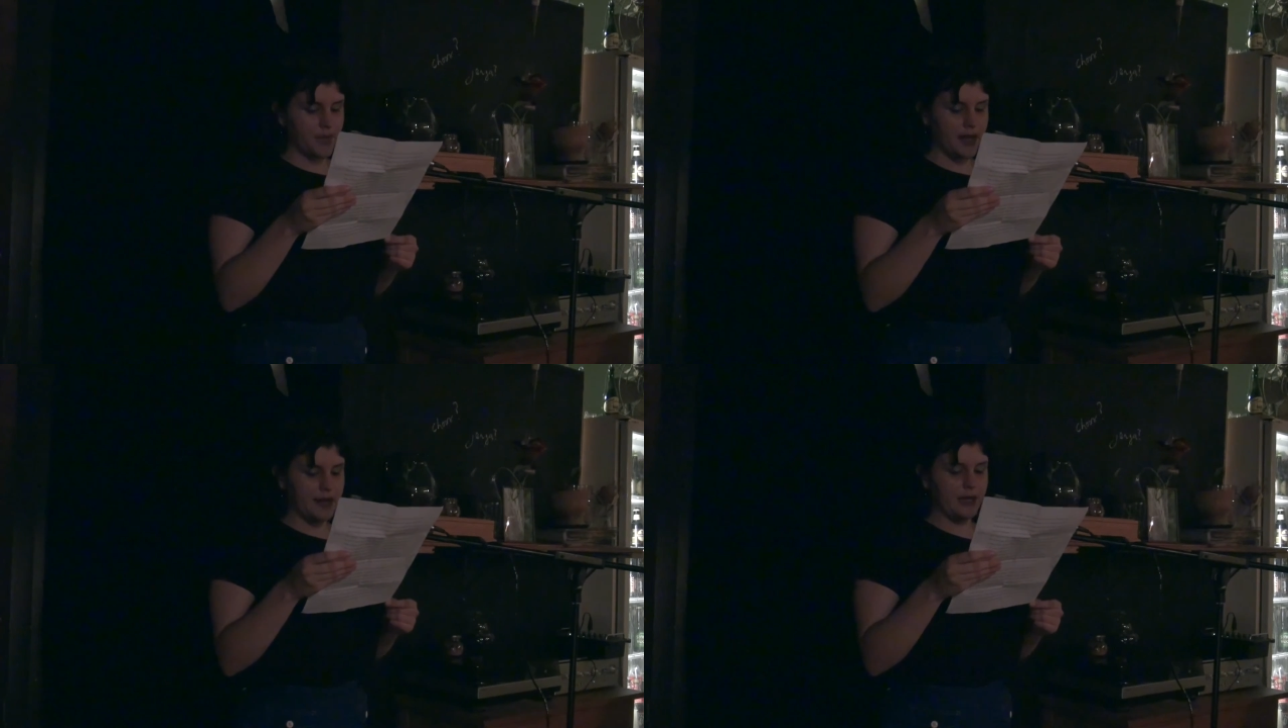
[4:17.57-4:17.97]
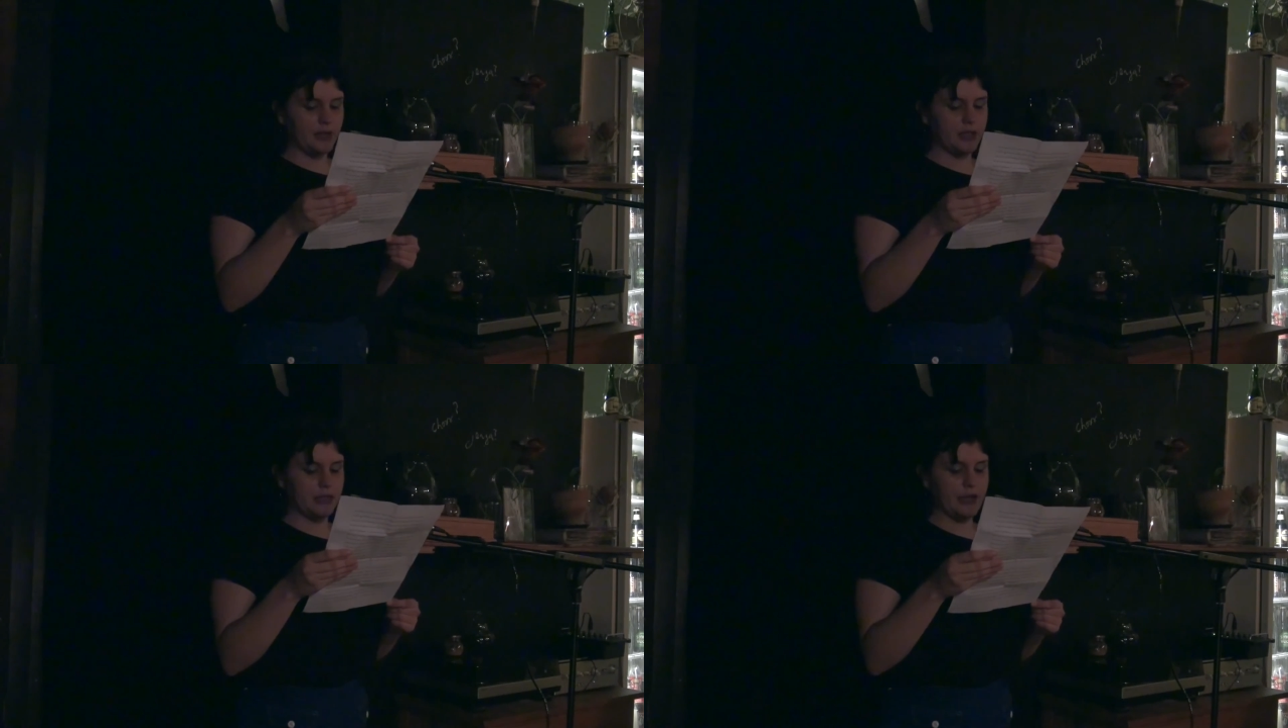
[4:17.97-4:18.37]
And now
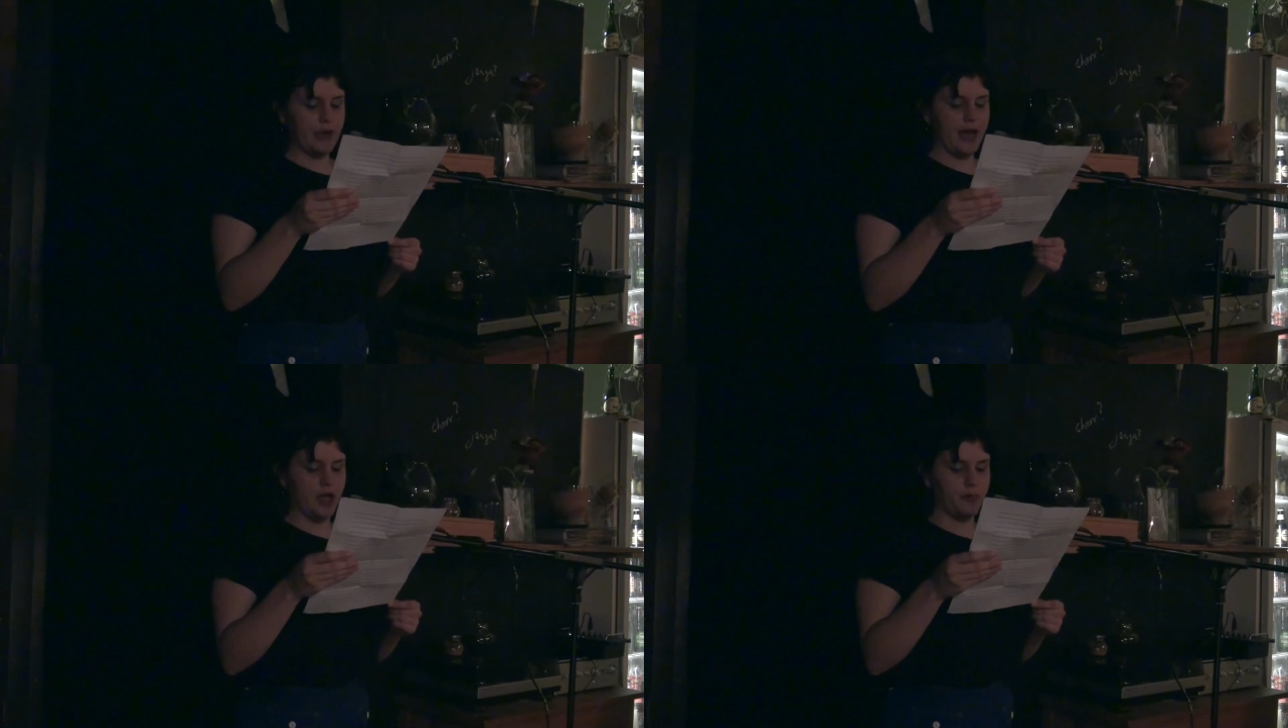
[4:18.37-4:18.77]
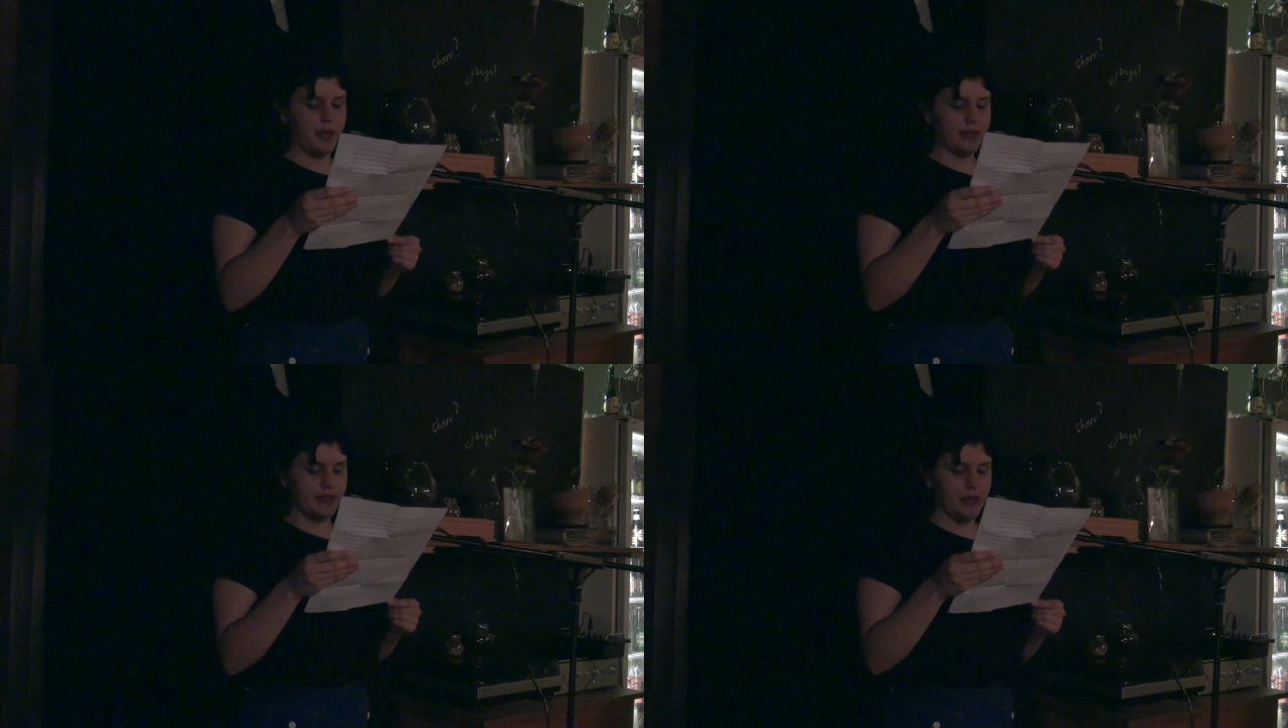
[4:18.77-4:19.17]
she lay her head
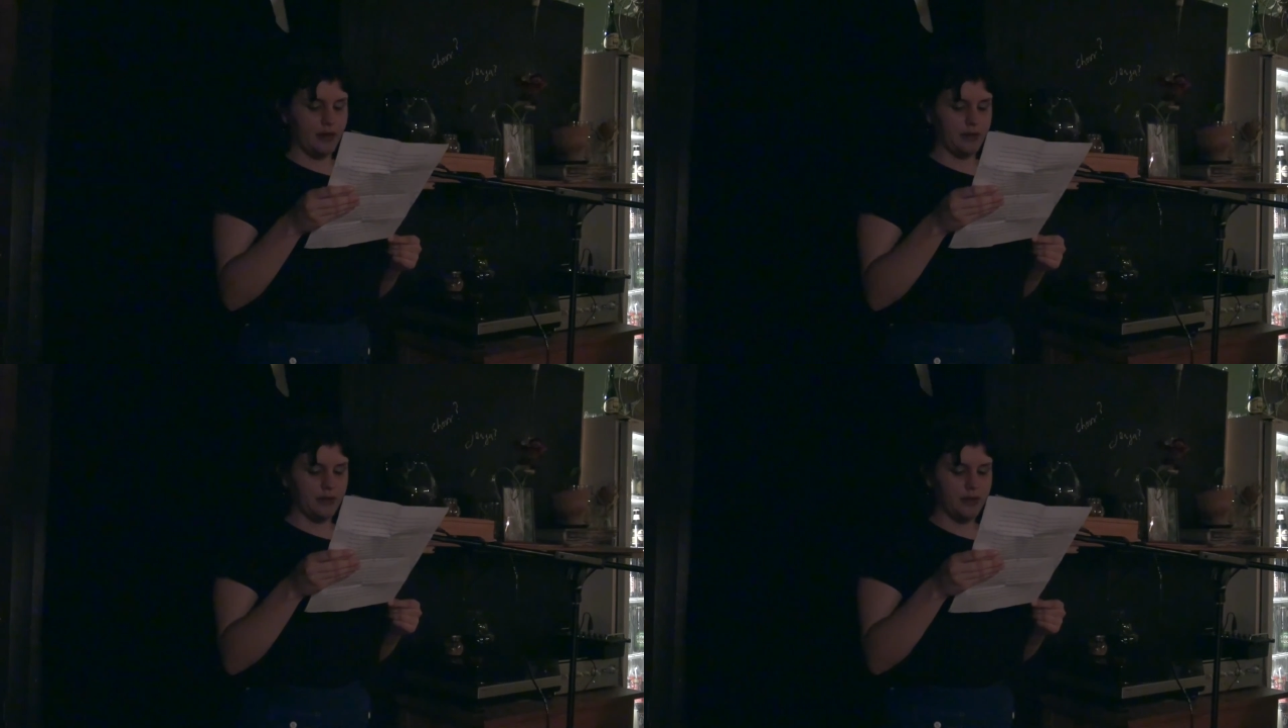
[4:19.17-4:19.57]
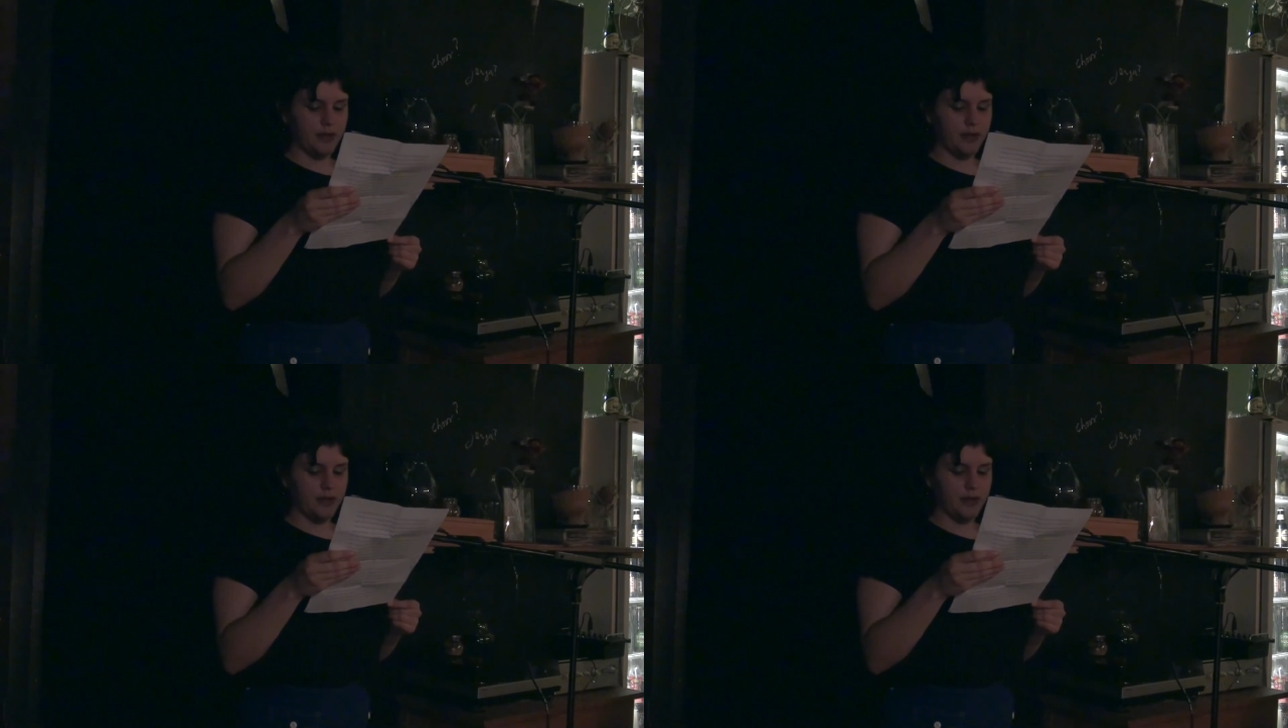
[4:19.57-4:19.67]
back down,